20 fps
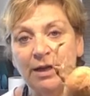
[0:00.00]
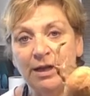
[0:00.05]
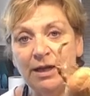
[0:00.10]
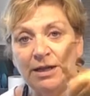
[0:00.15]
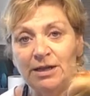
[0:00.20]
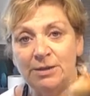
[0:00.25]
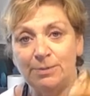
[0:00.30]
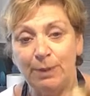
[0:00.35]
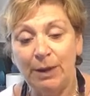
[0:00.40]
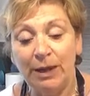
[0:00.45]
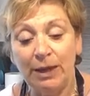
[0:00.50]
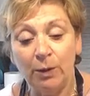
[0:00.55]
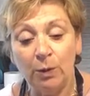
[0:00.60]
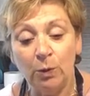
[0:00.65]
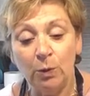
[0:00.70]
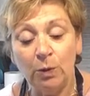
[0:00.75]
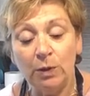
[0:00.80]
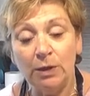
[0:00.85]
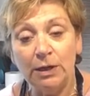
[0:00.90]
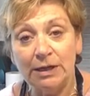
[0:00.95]
is
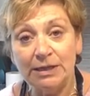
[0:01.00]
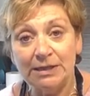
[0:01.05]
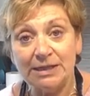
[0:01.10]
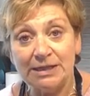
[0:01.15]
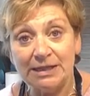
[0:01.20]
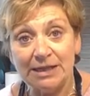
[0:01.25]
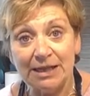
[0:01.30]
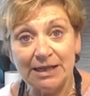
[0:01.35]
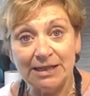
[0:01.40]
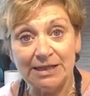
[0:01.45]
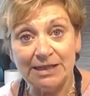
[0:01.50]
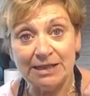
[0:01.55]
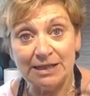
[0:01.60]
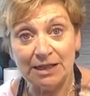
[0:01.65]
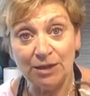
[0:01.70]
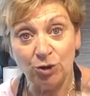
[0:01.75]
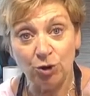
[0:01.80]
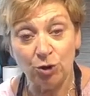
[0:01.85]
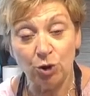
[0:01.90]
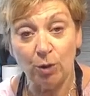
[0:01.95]
peel and slice
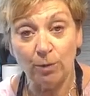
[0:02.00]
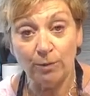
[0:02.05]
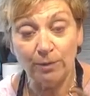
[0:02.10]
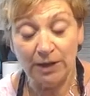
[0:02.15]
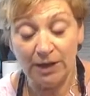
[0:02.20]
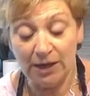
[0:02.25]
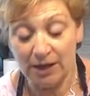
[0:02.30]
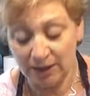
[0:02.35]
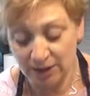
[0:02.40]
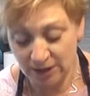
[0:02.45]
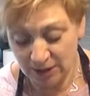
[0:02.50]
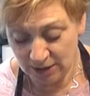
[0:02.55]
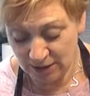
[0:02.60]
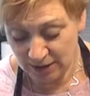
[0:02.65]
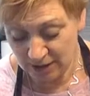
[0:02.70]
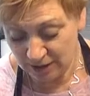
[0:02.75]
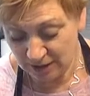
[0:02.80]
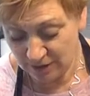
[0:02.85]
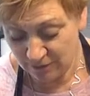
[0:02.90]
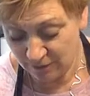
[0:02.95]
and chop the
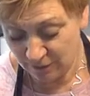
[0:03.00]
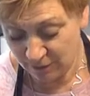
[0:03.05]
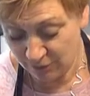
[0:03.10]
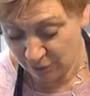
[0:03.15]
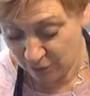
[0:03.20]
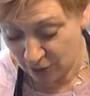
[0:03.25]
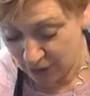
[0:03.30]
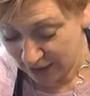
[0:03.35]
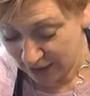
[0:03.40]
onion and then fry